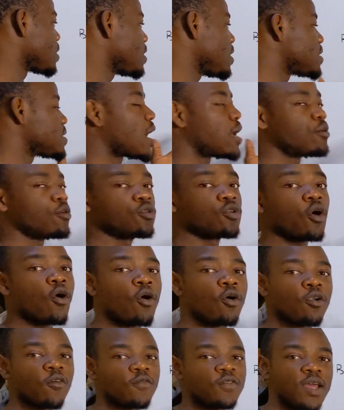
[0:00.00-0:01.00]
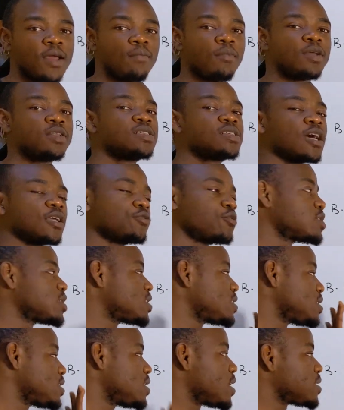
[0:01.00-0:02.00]
These are not all of them, but these are just
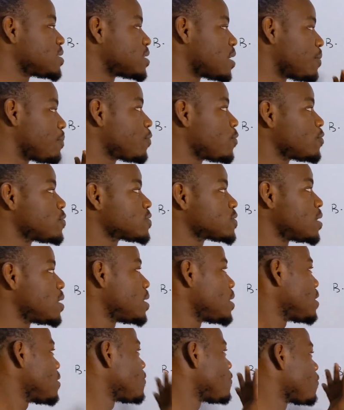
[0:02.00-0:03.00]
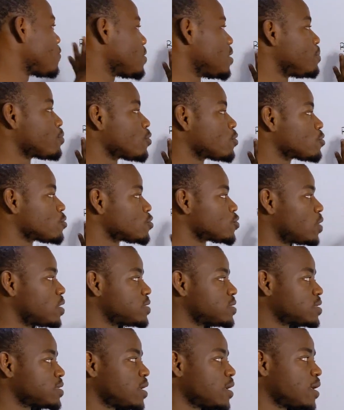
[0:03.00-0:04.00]
key examples. The
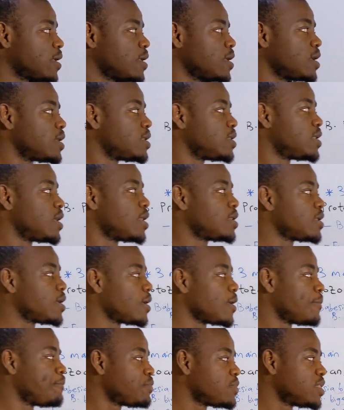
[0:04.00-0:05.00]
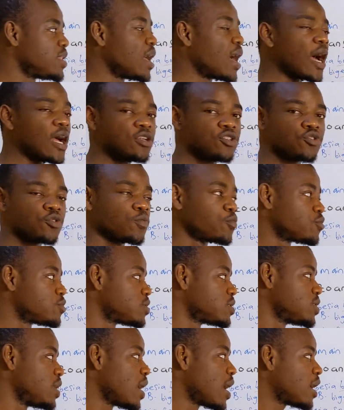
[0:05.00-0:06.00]
protozoans here, then the
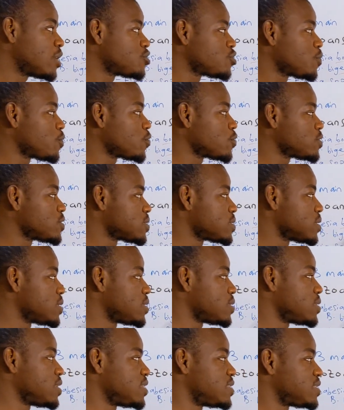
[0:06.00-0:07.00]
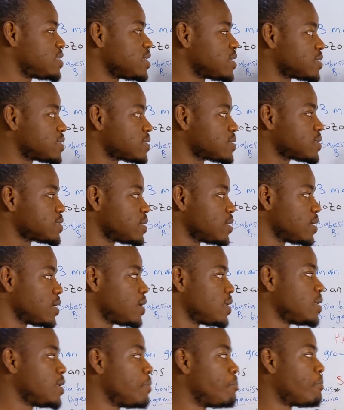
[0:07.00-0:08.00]
arthropods. The arthropods, the ticks,
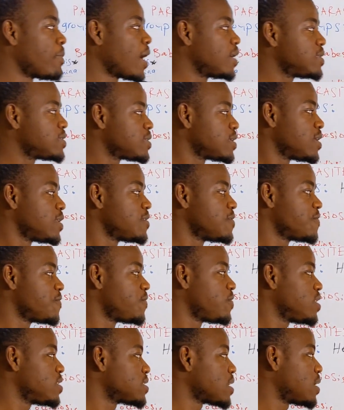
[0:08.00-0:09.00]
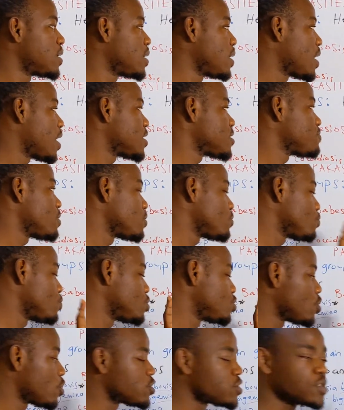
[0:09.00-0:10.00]
the mites, the fleas, and the lice. But
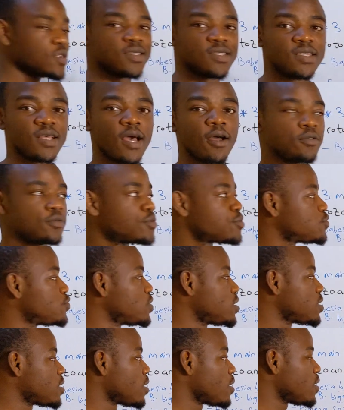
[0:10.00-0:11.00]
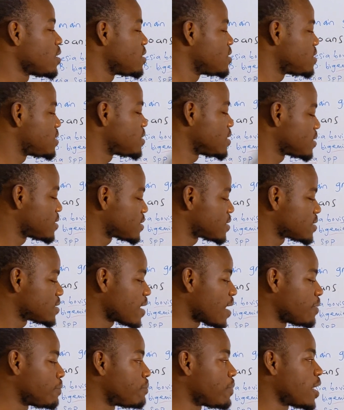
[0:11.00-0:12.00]
we just dealt with the
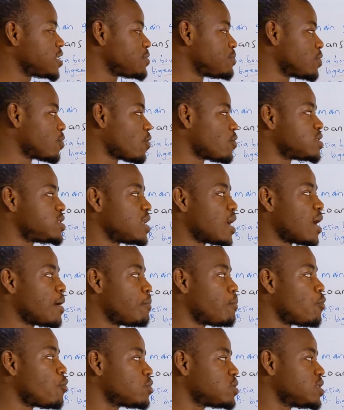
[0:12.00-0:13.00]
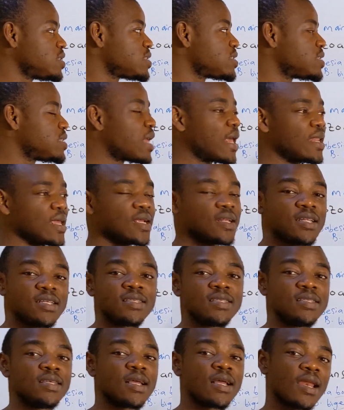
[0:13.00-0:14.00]
ticks and mites because they are this
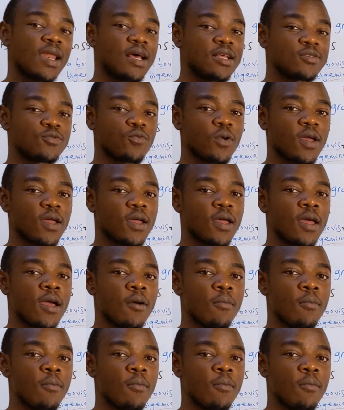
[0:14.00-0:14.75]
is the class where